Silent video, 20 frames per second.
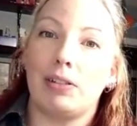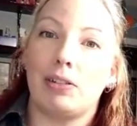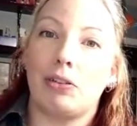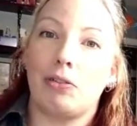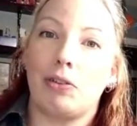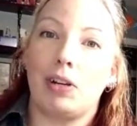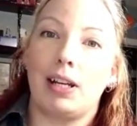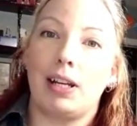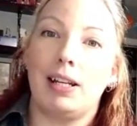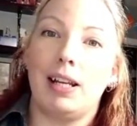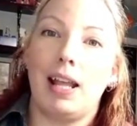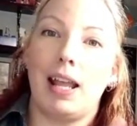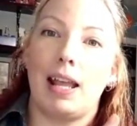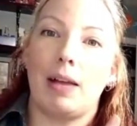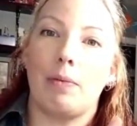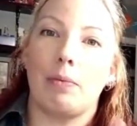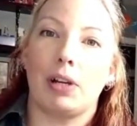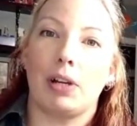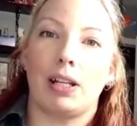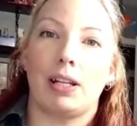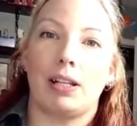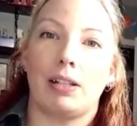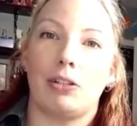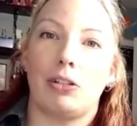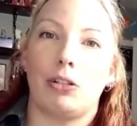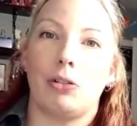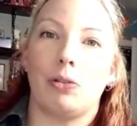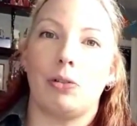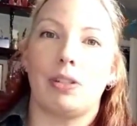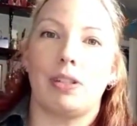screen, and we're going to
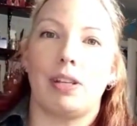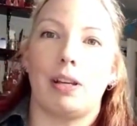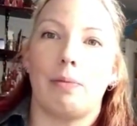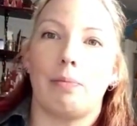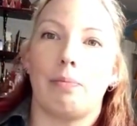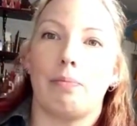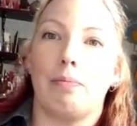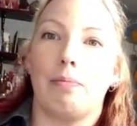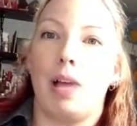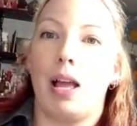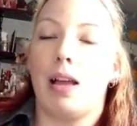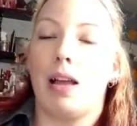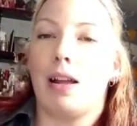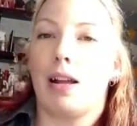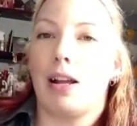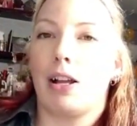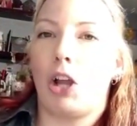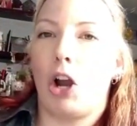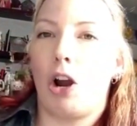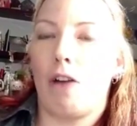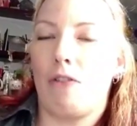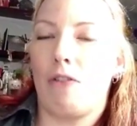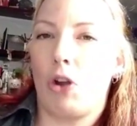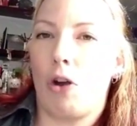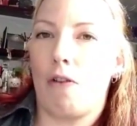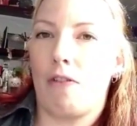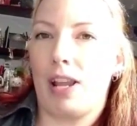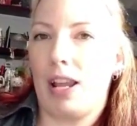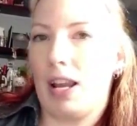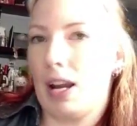do some carving
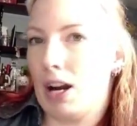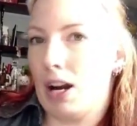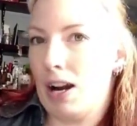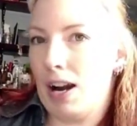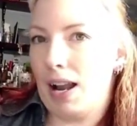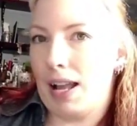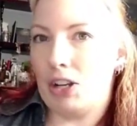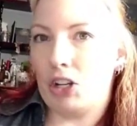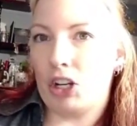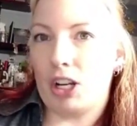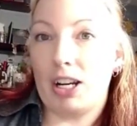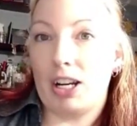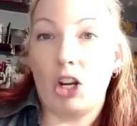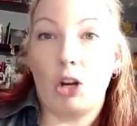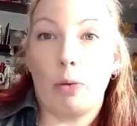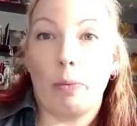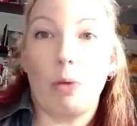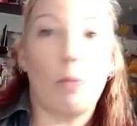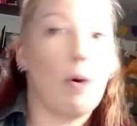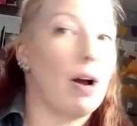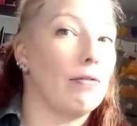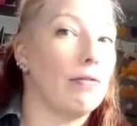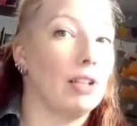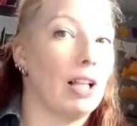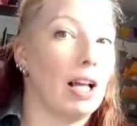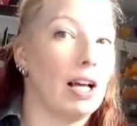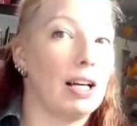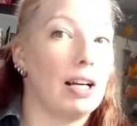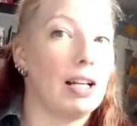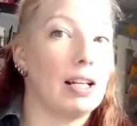over here, and you're going to hear me waffle
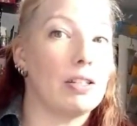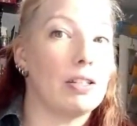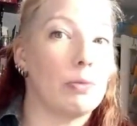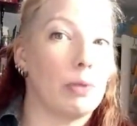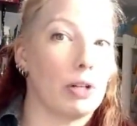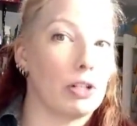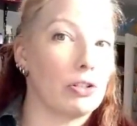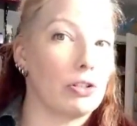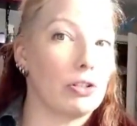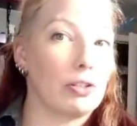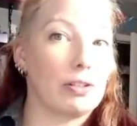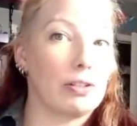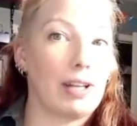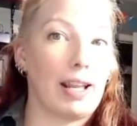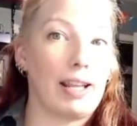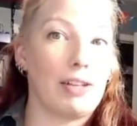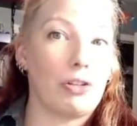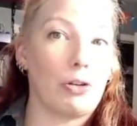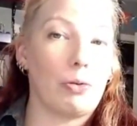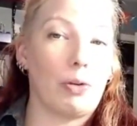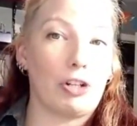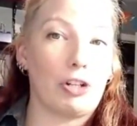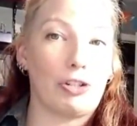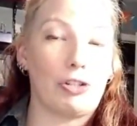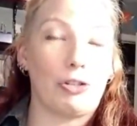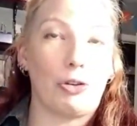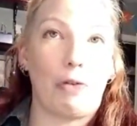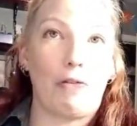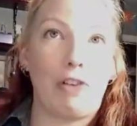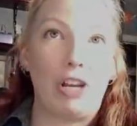on and answer questions
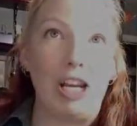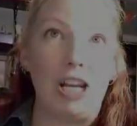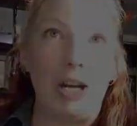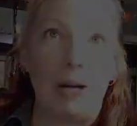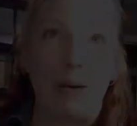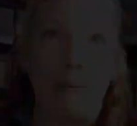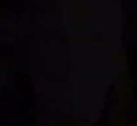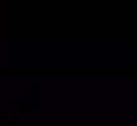over here.